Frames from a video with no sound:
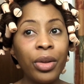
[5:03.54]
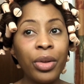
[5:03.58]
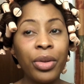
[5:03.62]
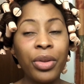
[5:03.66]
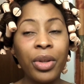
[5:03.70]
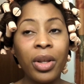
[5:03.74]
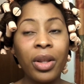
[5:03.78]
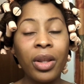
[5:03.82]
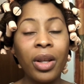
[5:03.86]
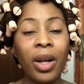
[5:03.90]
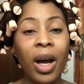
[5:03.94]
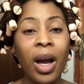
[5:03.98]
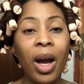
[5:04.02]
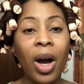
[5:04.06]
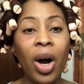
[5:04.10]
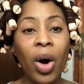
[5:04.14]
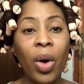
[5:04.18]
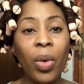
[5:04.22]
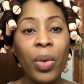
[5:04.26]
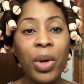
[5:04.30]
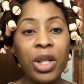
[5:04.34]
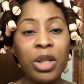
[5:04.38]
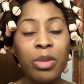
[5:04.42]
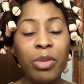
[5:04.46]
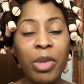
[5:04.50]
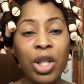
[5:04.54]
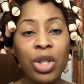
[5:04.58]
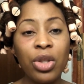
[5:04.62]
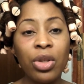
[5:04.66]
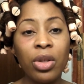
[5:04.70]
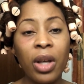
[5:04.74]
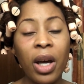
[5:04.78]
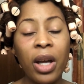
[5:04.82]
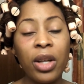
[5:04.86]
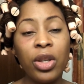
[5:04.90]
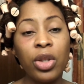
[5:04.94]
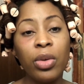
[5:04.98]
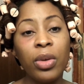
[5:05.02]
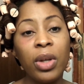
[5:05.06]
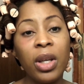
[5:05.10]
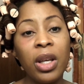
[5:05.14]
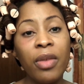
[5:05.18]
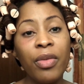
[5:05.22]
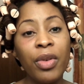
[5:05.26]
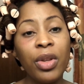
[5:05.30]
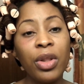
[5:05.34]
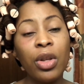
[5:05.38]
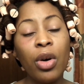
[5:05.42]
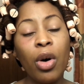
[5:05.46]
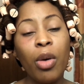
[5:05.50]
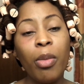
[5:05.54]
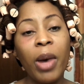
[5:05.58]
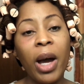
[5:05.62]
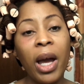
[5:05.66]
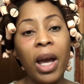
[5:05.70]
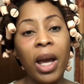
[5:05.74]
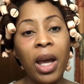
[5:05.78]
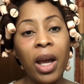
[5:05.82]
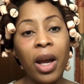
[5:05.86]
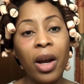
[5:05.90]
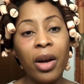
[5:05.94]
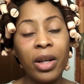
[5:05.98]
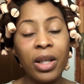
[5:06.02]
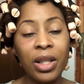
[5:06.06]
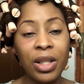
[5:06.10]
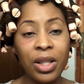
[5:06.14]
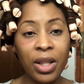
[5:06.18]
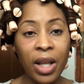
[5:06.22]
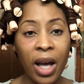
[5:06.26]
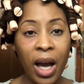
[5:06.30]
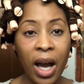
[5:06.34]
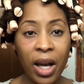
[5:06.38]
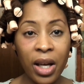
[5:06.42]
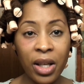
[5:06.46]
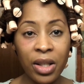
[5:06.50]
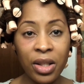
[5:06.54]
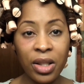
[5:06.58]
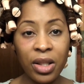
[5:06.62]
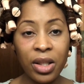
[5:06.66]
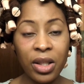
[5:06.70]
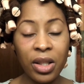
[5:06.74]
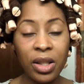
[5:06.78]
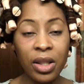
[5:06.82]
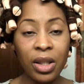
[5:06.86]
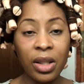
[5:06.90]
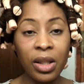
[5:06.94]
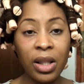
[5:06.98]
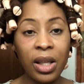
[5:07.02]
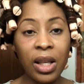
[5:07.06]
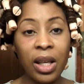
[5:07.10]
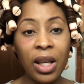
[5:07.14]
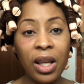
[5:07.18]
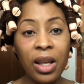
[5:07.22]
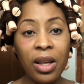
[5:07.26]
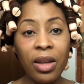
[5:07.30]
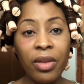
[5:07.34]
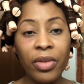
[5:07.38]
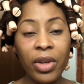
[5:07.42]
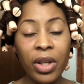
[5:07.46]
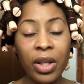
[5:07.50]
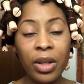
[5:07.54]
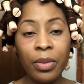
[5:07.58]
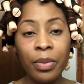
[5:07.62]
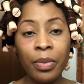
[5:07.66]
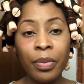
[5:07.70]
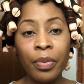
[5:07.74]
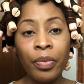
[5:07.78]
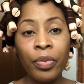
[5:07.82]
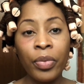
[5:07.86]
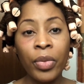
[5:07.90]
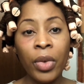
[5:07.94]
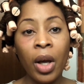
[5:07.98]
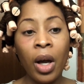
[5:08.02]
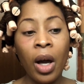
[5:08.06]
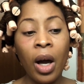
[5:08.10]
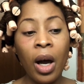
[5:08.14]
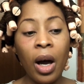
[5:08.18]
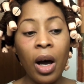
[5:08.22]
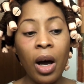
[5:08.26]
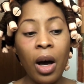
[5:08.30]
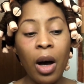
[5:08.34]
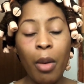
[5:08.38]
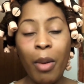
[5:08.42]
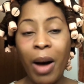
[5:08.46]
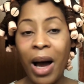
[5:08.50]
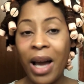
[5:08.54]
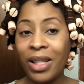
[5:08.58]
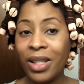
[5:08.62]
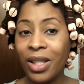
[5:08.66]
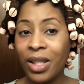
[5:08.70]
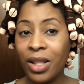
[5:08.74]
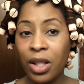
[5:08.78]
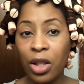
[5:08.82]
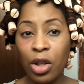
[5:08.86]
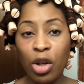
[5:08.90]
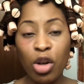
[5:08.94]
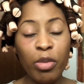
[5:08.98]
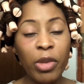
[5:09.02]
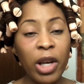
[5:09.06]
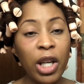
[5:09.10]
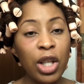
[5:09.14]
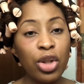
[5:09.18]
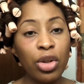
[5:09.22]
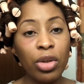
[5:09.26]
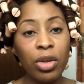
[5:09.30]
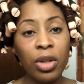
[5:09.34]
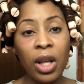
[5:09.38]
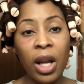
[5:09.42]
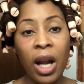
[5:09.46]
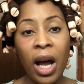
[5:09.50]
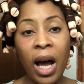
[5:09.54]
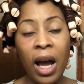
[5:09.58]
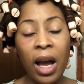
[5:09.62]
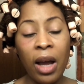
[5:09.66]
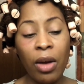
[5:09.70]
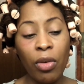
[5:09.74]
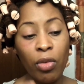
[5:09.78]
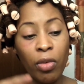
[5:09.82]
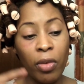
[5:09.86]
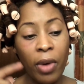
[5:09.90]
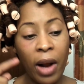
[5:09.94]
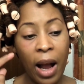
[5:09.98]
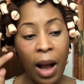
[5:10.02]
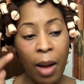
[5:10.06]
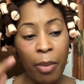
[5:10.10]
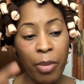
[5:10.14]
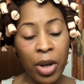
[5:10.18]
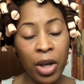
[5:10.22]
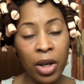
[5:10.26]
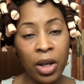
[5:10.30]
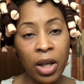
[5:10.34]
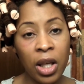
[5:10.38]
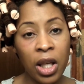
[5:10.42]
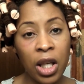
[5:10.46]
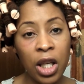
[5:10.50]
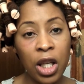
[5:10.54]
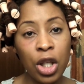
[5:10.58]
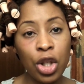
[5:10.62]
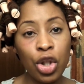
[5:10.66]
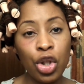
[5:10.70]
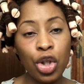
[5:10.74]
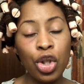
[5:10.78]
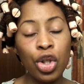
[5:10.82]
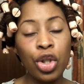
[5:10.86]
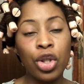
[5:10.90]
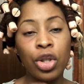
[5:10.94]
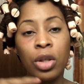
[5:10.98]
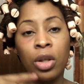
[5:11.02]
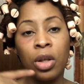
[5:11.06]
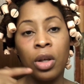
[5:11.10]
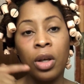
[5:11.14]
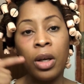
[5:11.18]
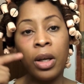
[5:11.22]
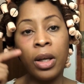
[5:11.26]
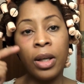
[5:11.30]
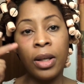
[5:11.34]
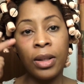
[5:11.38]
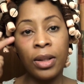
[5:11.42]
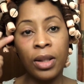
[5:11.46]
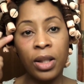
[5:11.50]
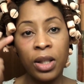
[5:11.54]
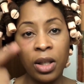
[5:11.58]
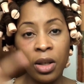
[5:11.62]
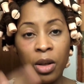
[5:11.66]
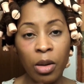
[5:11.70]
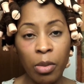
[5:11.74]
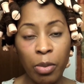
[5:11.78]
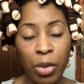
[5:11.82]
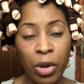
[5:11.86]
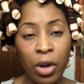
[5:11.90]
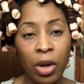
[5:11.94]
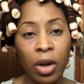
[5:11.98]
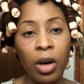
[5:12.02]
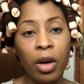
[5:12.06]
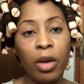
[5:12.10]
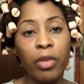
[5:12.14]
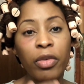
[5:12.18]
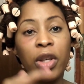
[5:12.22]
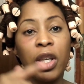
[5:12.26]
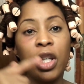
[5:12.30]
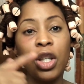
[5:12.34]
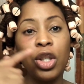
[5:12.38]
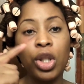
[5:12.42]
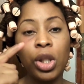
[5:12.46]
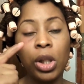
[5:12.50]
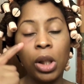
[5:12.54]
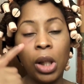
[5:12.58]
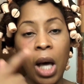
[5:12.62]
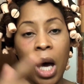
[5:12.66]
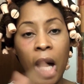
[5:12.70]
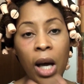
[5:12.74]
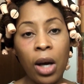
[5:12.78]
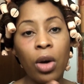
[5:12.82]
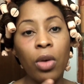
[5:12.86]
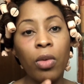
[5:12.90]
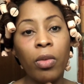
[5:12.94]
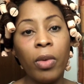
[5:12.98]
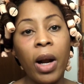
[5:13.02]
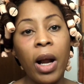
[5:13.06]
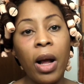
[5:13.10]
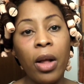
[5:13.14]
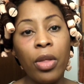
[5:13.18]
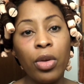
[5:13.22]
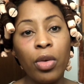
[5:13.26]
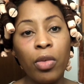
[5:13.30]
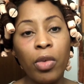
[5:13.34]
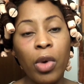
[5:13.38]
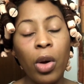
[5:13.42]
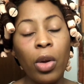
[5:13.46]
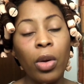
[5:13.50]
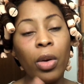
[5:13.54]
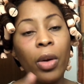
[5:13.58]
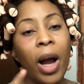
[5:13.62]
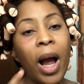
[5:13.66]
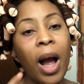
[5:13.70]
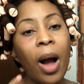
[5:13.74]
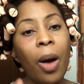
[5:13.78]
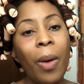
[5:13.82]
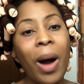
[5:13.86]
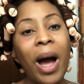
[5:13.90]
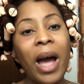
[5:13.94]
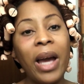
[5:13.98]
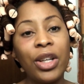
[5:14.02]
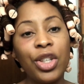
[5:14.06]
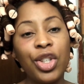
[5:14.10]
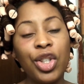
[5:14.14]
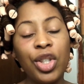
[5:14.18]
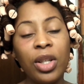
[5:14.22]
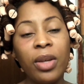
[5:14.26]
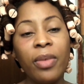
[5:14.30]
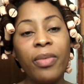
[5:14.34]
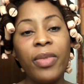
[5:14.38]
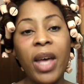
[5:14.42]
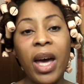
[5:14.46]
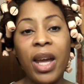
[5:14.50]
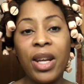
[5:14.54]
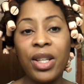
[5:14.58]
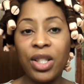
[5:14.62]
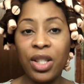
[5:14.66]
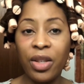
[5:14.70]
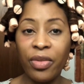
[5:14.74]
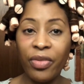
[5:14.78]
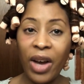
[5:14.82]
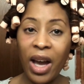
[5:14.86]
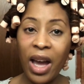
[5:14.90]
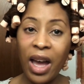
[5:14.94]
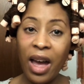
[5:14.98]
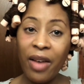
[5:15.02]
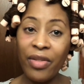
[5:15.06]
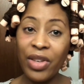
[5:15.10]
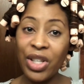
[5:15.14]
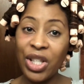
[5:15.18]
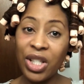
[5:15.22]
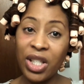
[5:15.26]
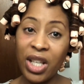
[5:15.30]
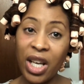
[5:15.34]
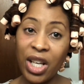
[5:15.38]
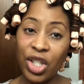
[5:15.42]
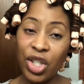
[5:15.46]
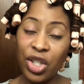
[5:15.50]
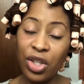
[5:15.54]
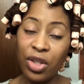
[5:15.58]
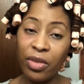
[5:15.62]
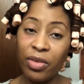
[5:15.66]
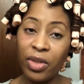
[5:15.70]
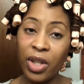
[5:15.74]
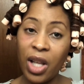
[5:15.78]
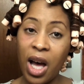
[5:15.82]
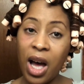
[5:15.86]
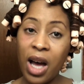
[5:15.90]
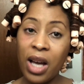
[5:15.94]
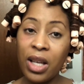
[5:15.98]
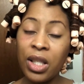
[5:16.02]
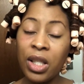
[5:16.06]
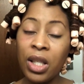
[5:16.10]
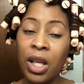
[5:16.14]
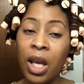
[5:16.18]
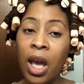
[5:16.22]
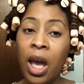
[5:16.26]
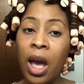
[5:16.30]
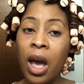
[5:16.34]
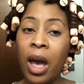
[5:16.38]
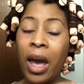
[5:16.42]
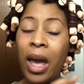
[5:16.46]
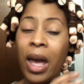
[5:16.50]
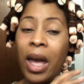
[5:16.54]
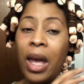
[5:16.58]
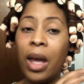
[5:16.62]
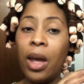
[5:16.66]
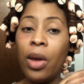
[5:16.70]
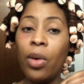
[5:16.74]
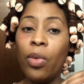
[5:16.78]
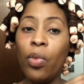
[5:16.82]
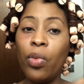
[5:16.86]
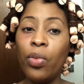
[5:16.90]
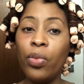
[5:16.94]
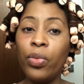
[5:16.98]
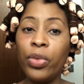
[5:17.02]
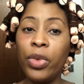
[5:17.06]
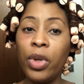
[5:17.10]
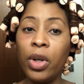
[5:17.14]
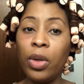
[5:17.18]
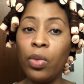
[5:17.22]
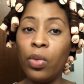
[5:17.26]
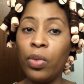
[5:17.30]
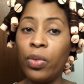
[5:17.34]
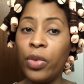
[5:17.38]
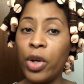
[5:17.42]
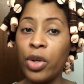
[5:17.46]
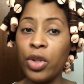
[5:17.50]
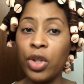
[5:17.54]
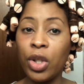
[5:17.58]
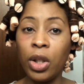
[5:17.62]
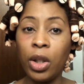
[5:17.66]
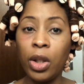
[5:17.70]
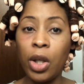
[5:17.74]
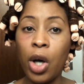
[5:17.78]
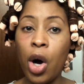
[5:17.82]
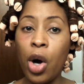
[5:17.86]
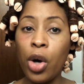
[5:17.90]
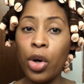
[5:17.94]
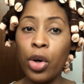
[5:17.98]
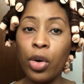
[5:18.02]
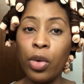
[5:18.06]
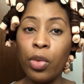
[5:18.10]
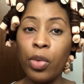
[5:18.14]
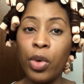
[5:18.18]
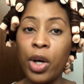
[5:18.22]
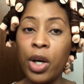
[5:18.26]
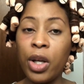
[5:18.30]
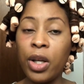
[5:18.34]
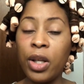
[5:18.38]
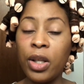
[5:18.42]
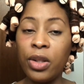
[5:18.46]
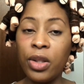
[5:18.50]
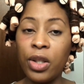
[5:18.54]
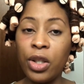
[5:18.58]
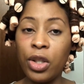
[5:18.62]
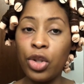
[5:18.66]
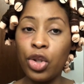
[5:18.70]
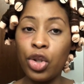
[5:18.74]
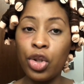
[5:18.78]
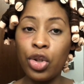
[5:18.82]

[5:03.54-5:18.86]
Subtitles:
thing that I always make sure that I do, even though my hair is not consistently even, I still make sure that I wrap each tip of each lock around the roller. How I achieve that is if I have a section of locks and there's a longer one and then